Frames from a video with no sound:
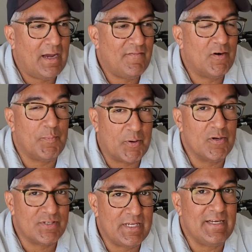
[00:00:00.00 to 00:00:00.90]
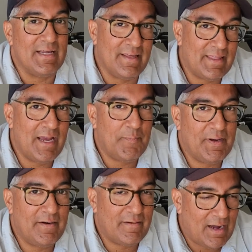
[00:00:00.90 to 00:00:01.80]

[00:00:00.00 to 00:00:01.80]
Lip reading: I've heard pros say dithiopyr.